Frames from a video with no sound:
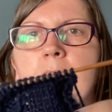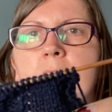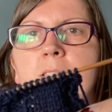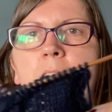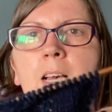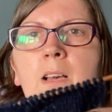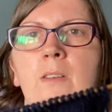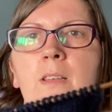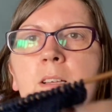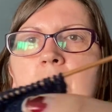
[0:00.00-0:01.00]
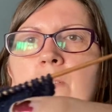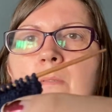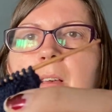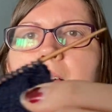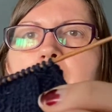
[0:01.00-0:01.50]
So you can
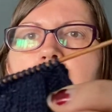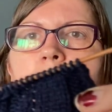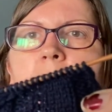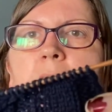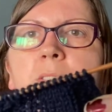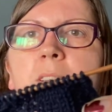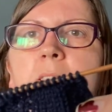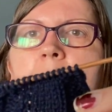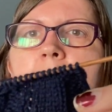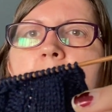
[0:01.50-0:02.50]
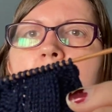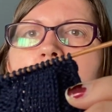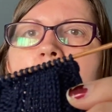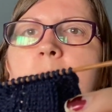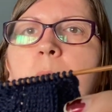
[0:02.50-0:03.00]
hopefully see there that I
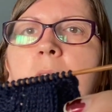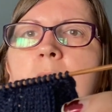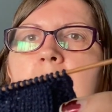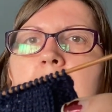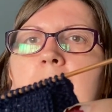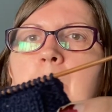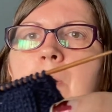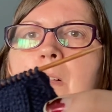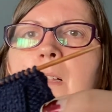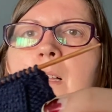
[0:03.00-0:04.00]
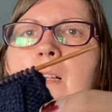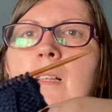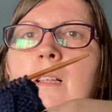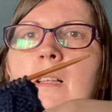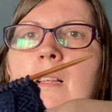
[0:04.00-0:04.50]
did one cable,
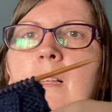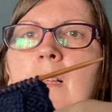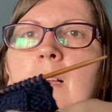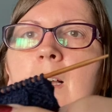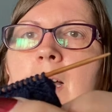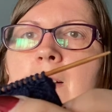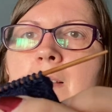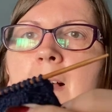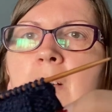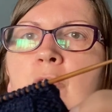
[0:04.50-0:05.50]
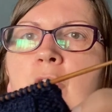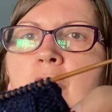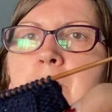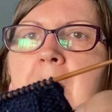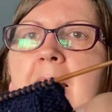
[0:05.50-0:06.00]
and then that is
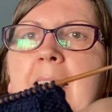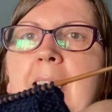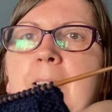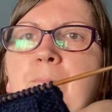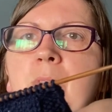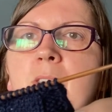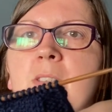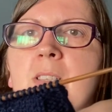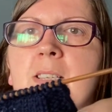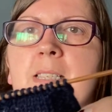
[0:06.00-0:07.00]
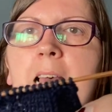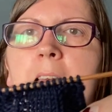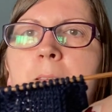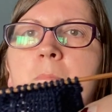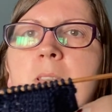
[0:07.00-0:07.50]
just plain, so it's the
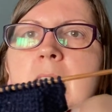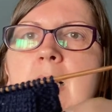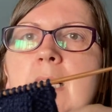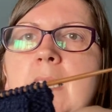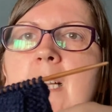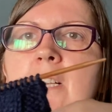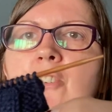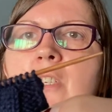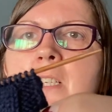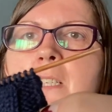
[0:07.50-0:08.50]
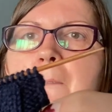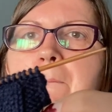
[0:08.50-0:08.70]
same 6 stitches.